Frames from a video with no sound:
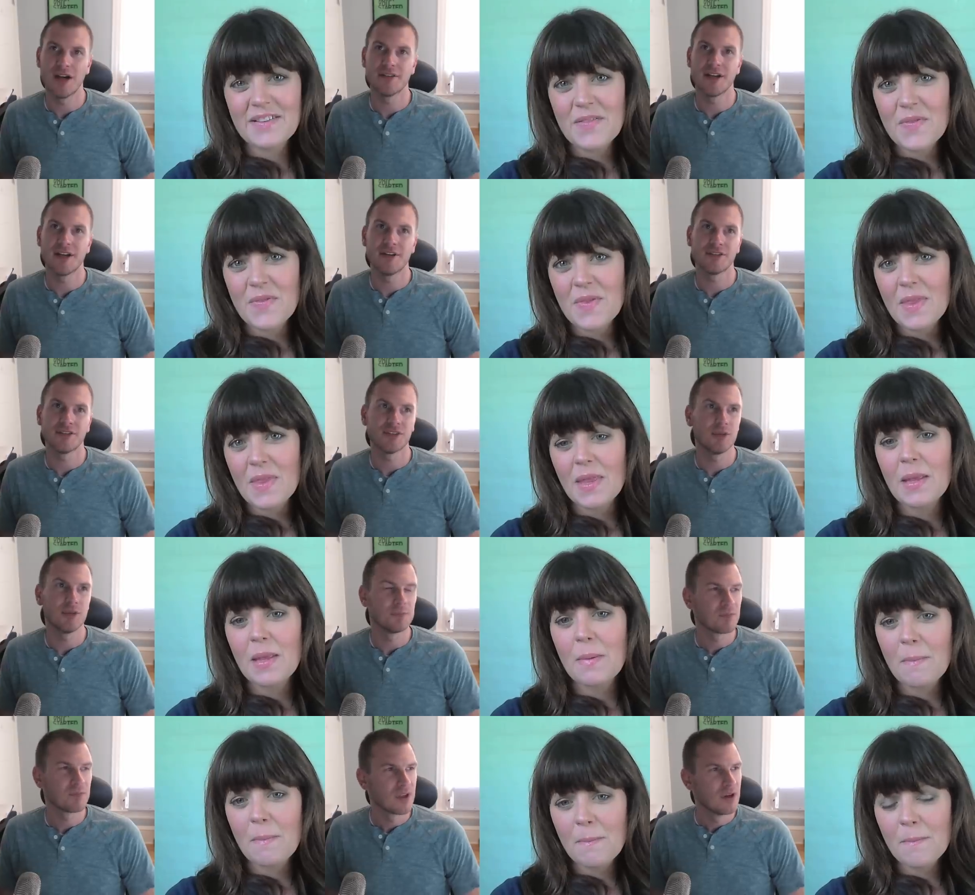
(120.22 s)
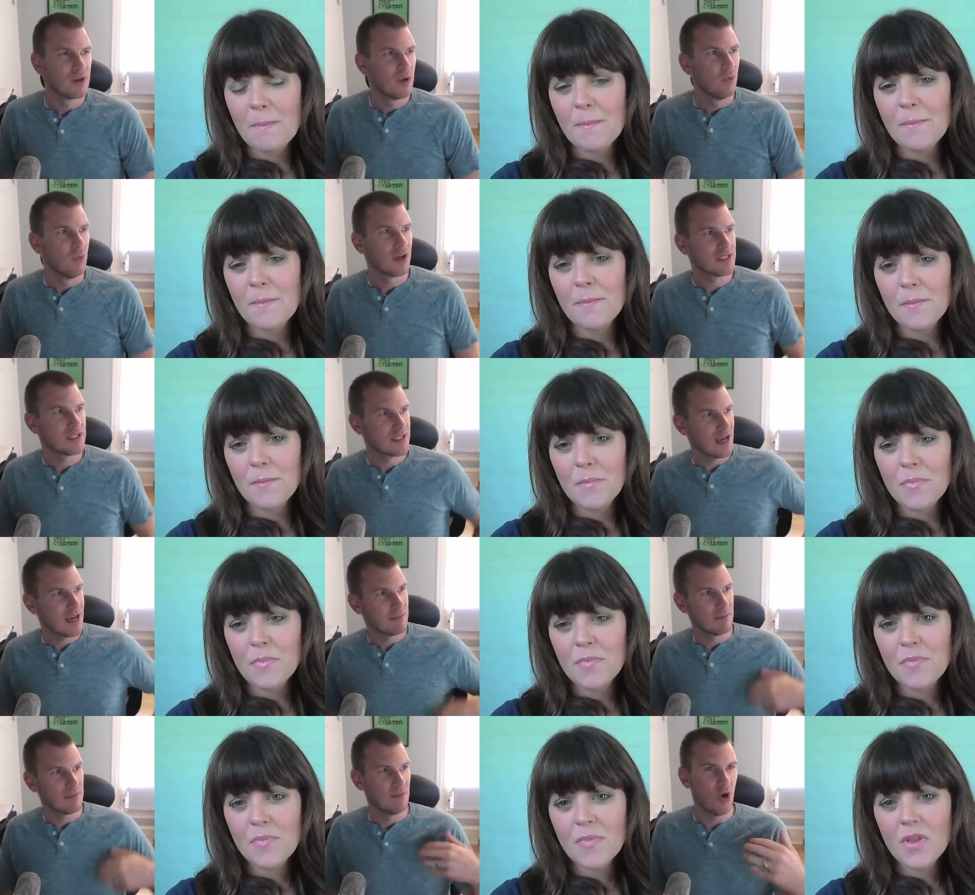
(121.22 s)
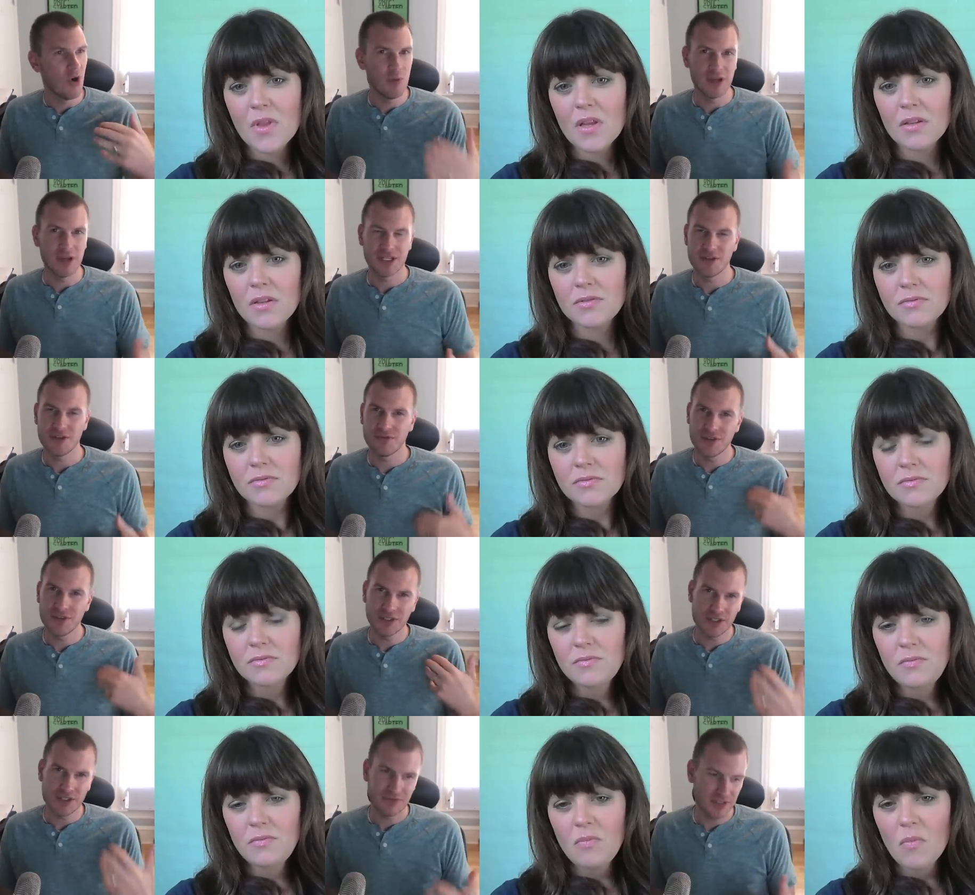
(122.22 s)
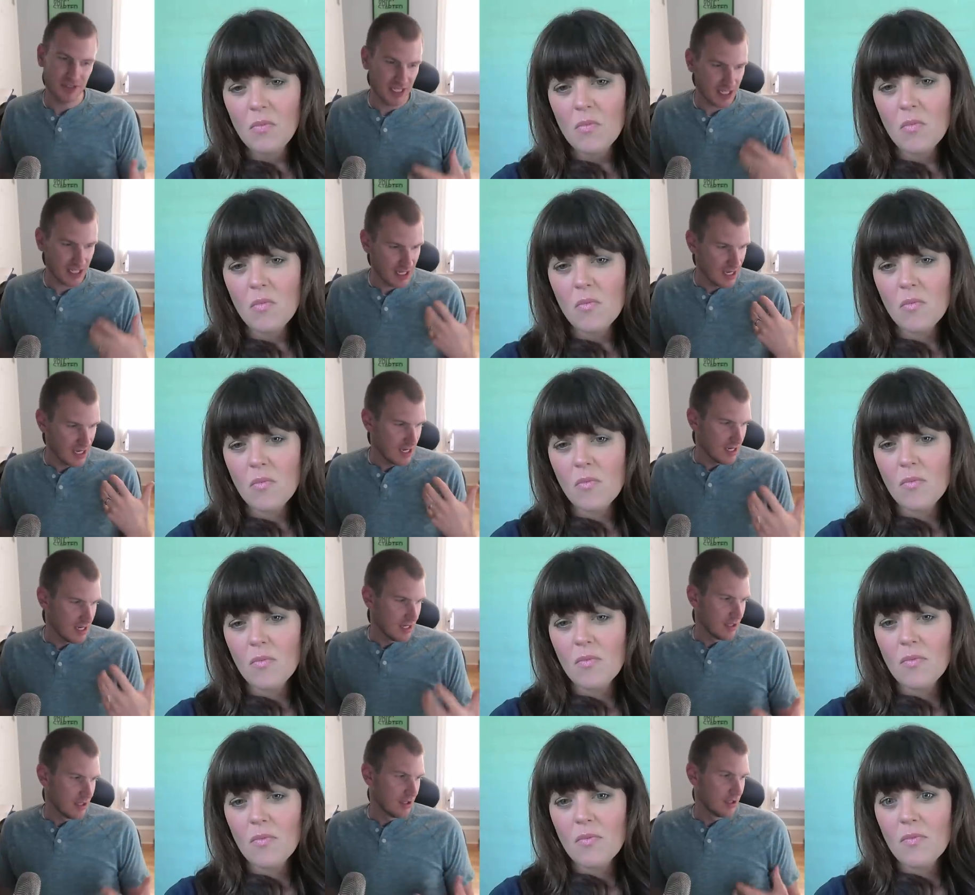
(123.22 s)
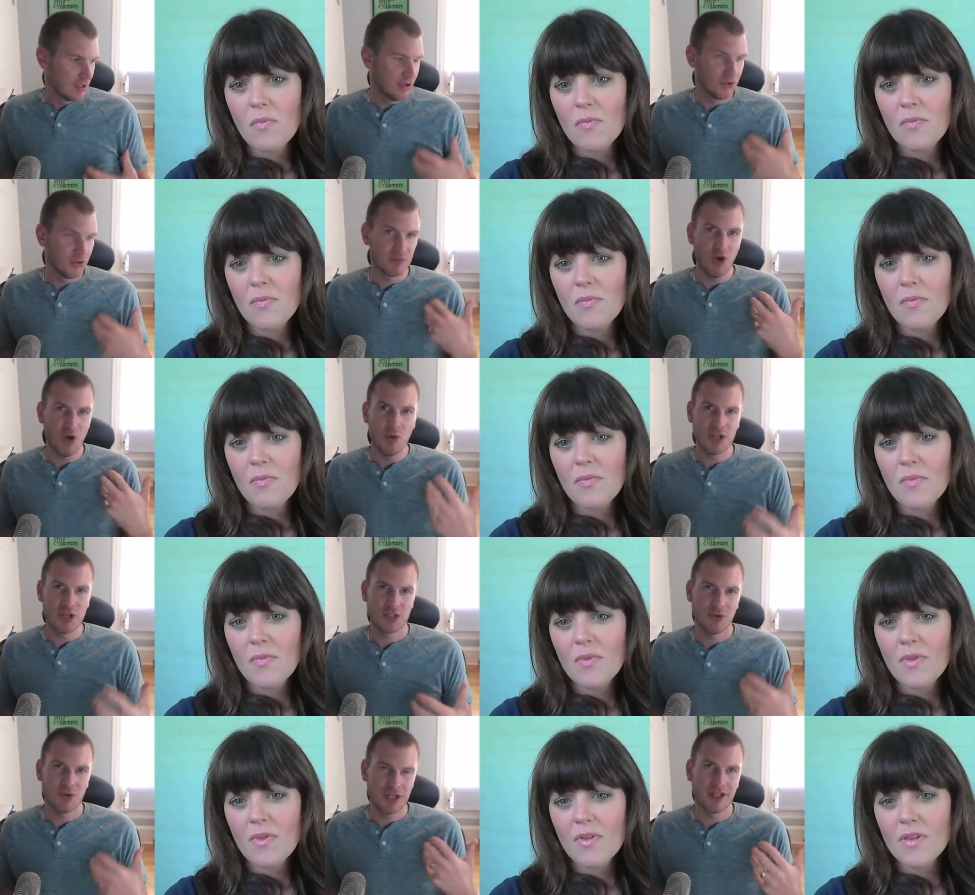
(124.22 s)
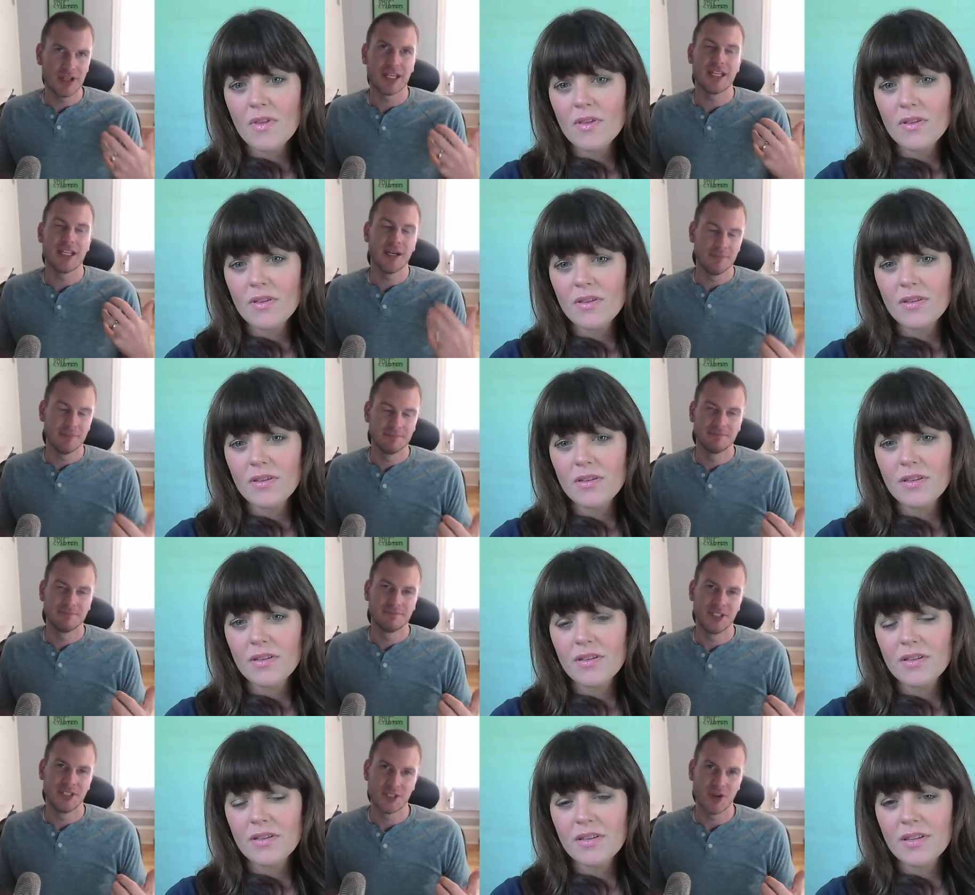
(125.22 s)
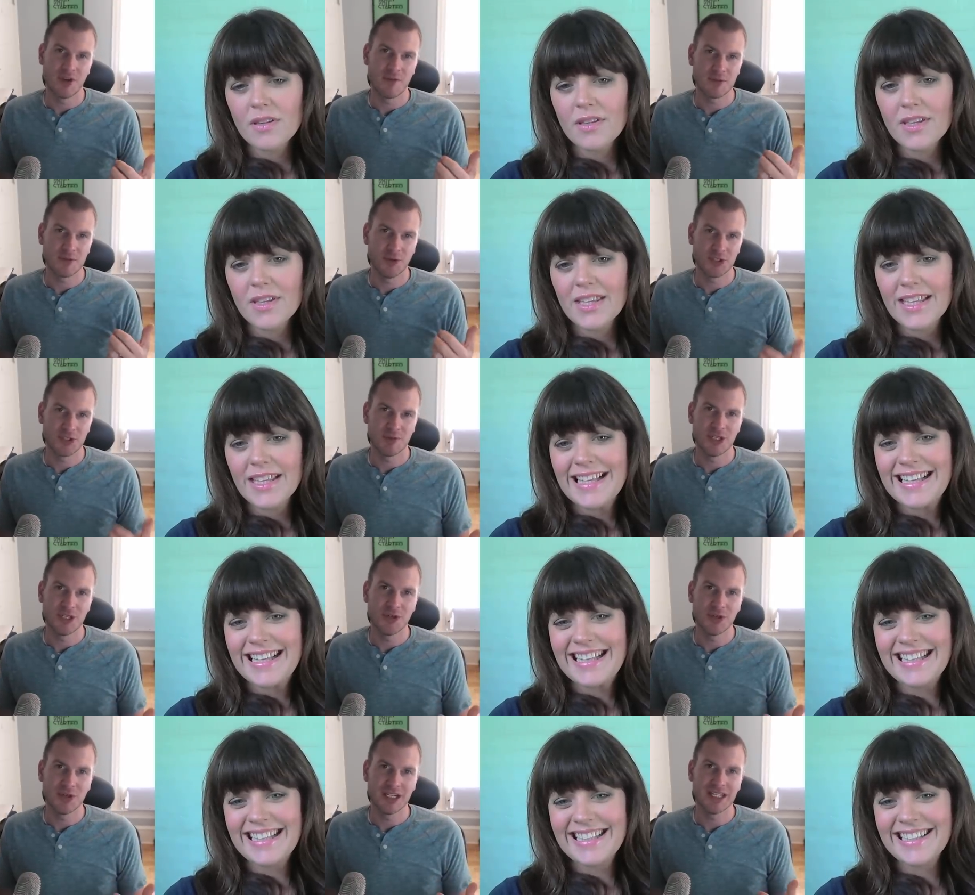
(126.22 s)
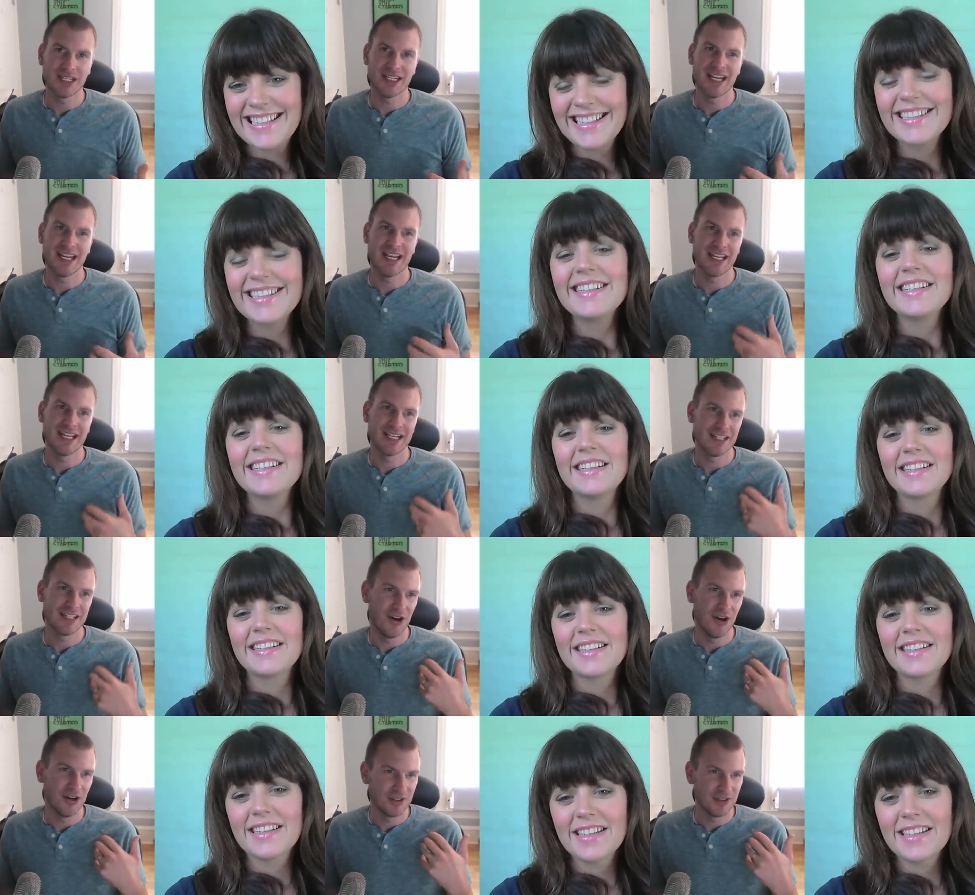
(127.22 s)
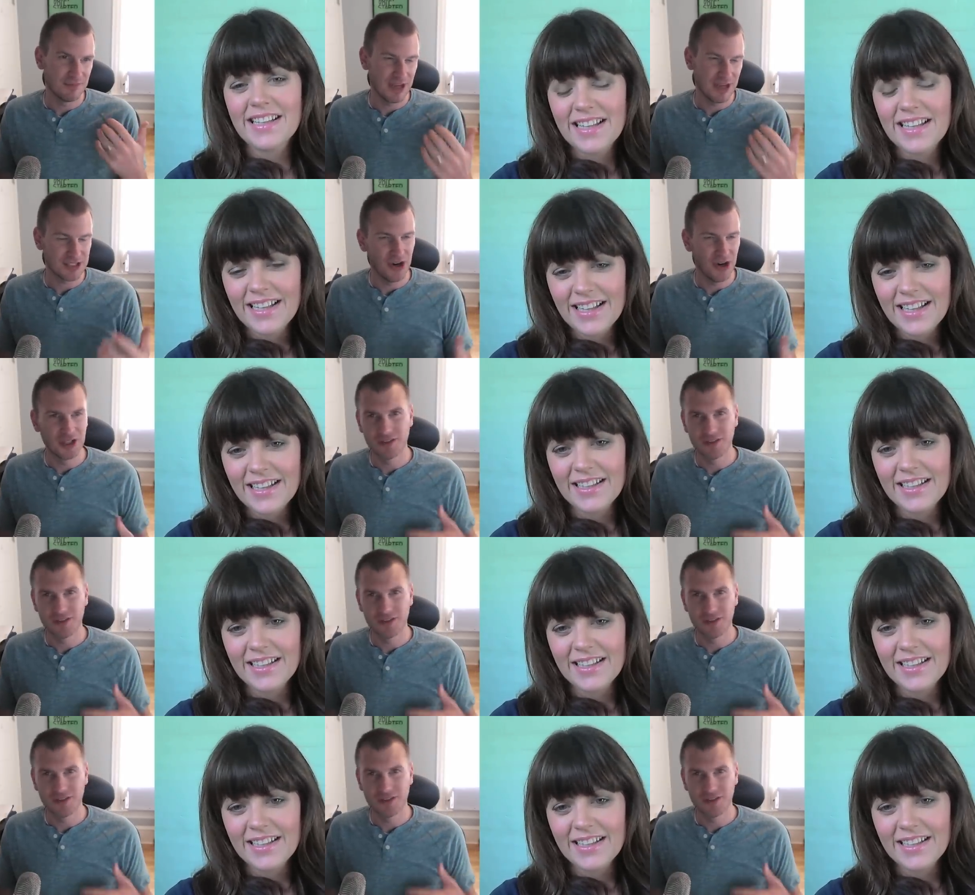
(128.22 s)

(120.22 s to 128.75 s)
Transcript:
Speaker 1: now. So what is that moment? Do you feel do you feel like those moments when you're like, yep, this is what I'm supposed to be doing, and all it makes all